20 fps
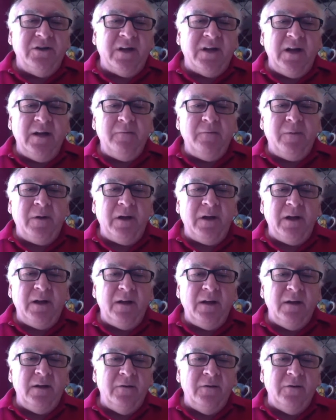cake
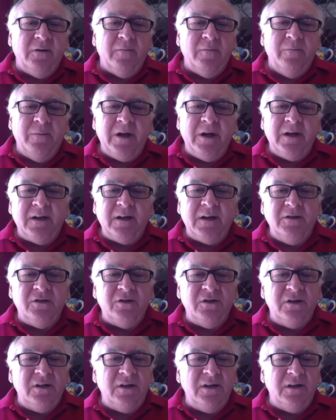pan or a baking
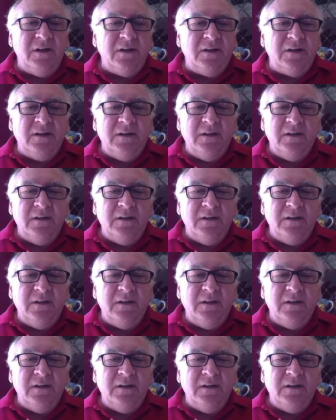sheet.